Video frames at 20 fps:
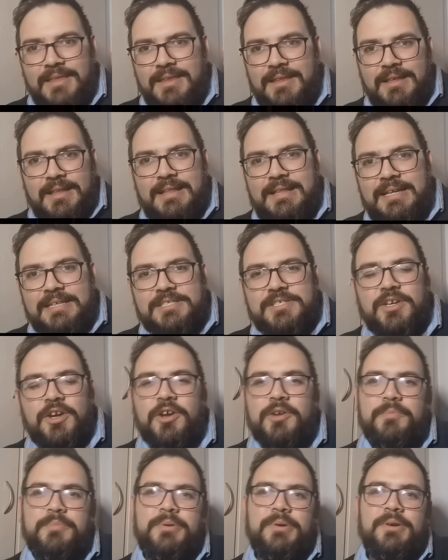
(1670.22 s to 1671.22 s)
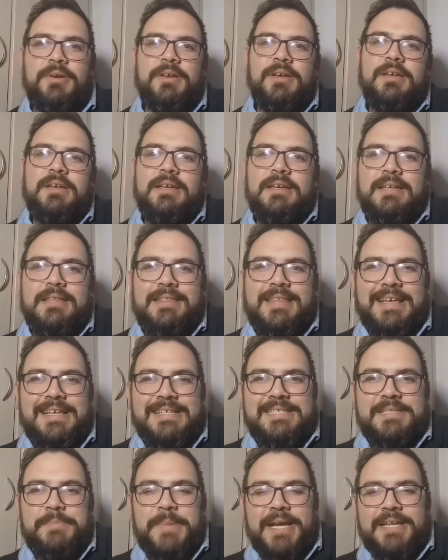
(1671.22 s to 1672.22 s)
let's hope their
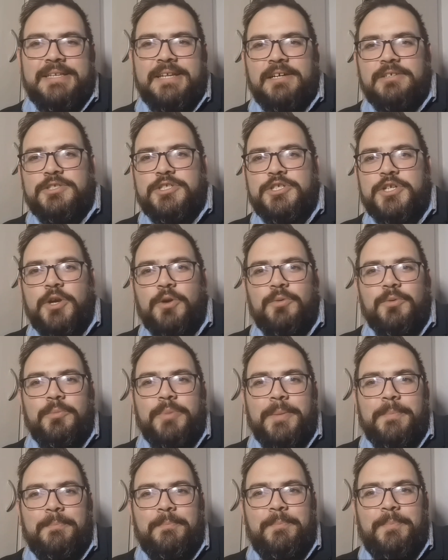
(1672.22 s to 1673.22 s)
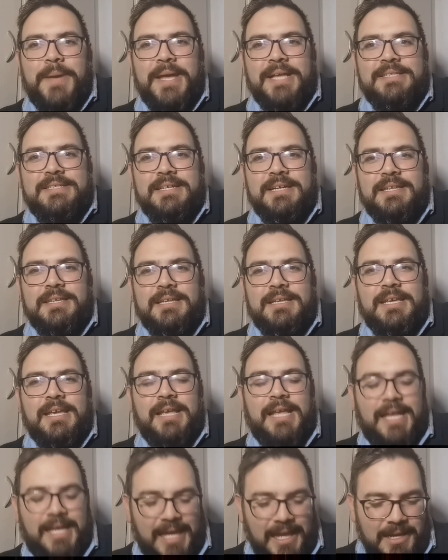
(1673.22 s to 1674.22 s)
SmackDown show will be better and
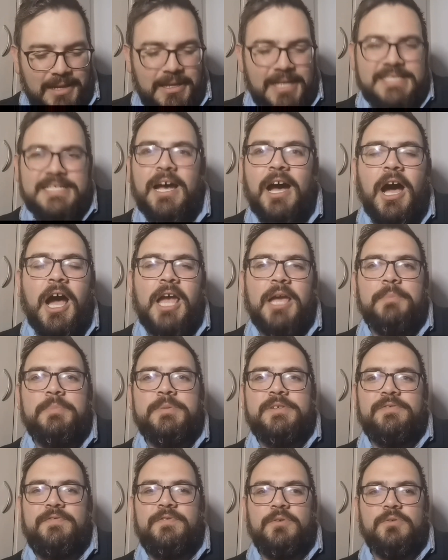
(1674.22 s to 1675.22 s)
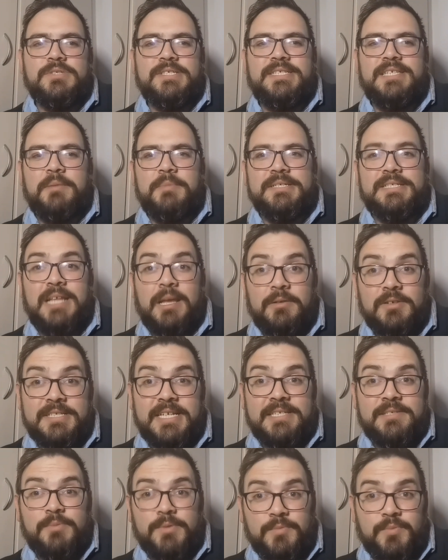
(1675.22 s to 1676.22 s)
getting us hyped for SummerSlam, because
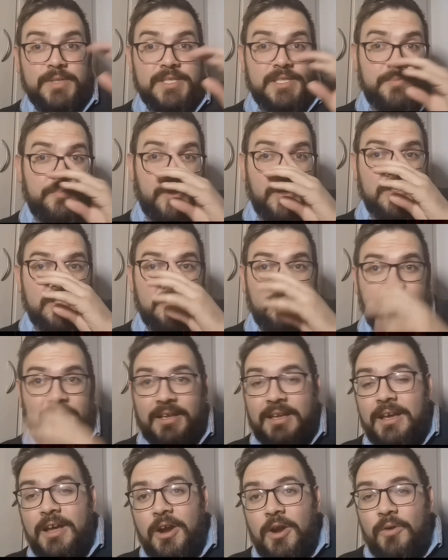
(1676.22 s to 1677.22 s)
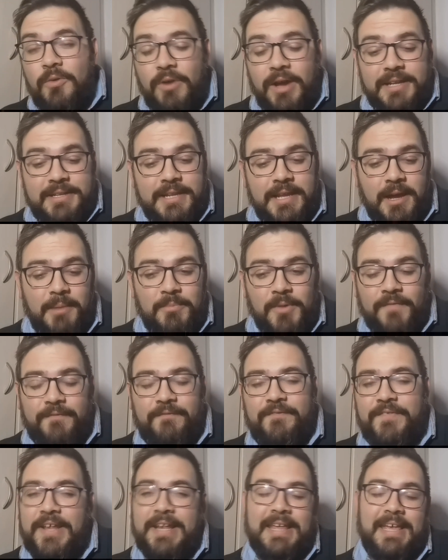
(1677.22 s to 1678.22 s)
that's what we're supposed to be. Right now, I'm not
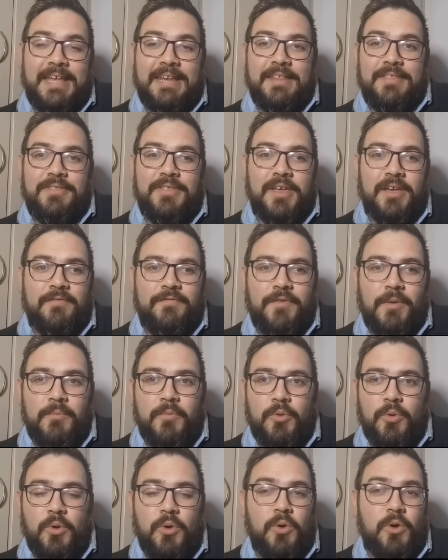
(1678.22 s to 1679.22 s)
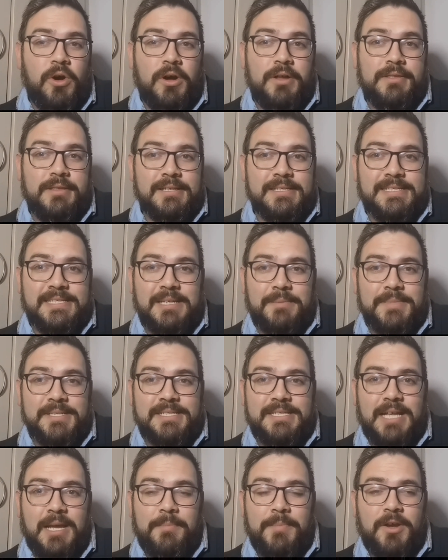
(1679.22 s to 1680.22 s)
feeling anything from Raw on the
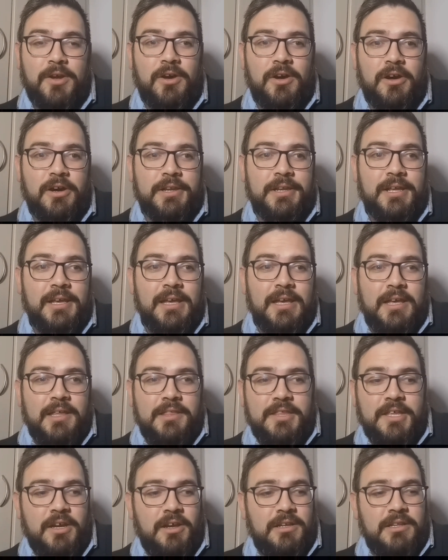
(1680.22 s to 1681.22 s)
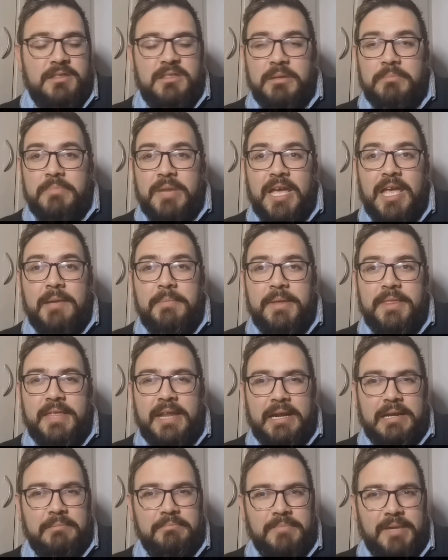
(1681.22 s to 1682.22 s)
SummerSlam card. The only thing maybe that I
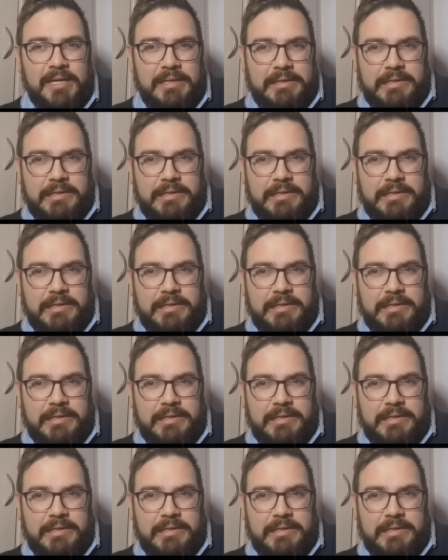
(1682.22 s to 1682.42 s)
can,